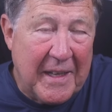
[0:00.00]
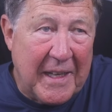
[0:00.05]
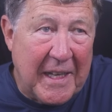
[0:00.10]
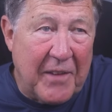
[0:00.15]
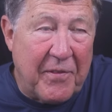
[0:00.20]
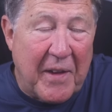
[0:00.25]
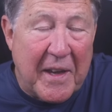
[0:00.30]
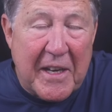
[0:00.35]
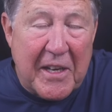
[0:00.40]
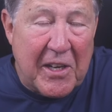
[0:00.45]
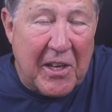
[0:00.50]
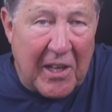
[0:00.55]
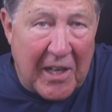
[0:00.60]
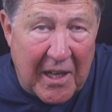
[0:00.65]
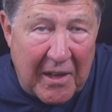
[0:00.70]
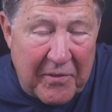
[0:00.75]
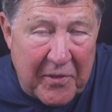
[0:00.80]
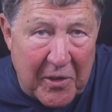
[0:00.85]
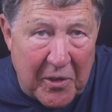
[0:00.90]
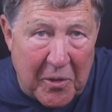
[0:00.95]
if I didn't
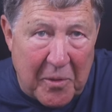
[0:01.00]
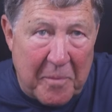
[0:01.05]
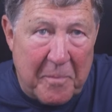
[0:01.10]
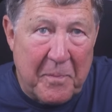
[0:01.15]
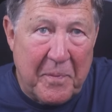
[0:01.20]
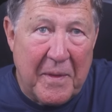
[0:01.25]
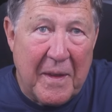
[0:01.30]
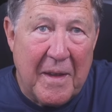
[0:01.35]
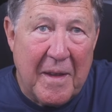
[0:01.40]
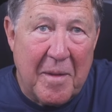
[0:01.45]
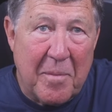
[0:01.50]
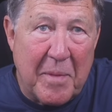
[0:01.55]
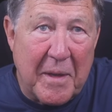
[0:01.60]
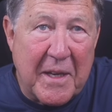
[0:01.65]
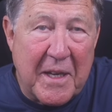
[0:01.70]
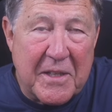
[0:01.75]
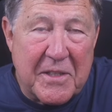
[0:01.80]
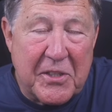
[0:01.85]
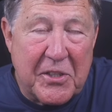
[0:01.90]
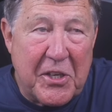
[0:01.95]
love you.
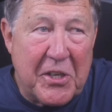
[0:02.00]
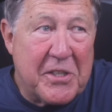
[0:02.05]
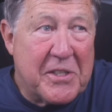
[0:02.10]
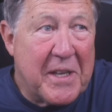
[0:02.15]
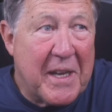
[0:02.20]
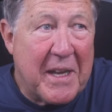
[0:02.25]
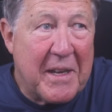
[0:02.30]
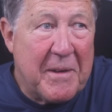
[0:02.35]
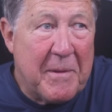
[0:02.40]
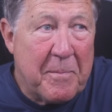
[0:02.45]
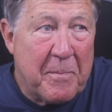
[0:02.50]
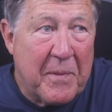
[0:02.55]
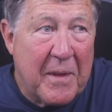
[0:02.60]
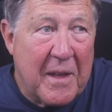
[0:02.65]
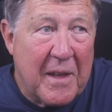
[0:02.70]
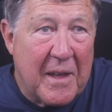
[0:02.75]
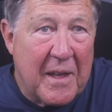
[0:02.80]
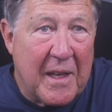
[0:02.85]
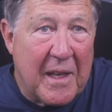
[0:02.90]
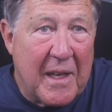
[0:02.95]
Because she said,
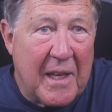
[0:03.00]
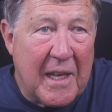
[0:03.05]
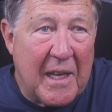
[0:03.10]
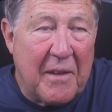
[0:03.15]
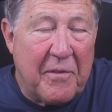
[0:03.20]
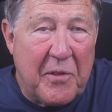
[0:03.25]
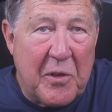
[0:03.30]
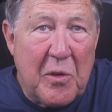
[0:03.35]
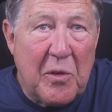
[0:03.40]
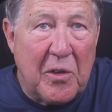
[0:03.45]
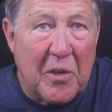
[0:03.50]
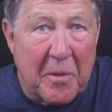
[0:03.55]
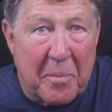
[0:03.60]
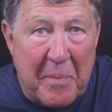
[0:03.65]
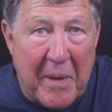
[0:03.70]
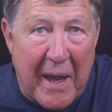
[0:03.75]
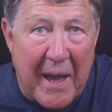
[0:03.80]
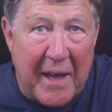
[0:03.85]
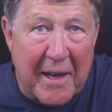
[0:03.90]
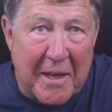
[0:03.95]
if you look
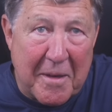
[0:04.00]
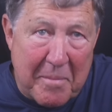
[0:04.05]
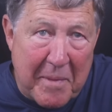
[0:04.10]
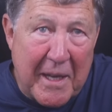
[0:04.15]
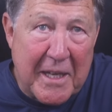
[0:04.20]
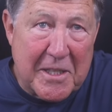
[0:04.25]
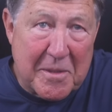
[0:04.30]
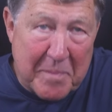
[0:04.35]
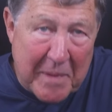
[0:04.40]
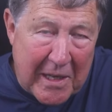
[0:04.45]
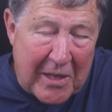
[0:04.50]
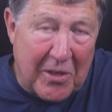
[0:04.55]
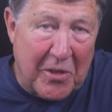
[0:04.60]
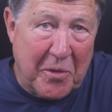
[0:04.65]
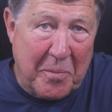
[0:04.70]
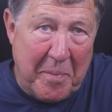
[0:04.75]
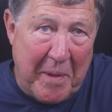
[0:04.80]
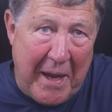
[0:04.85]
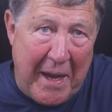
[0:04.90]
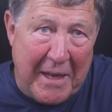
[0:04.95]
bad, it makes me
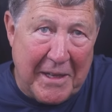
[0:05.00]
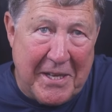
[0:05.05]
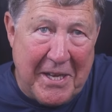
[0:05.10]
look bad.